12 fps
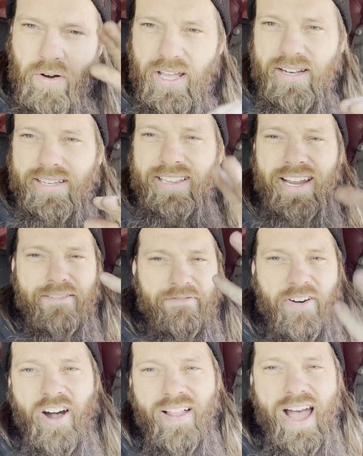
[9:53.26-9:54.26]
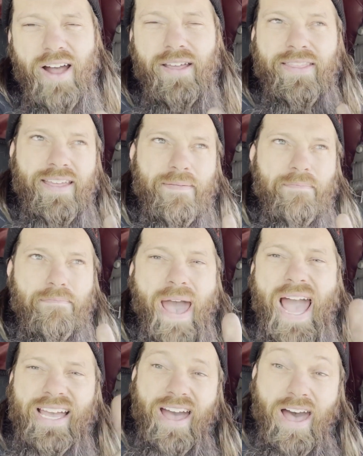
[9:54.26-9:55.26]
it, let it fall out, and then
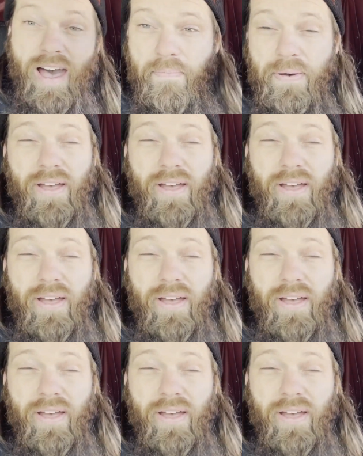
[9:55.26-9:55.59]
back up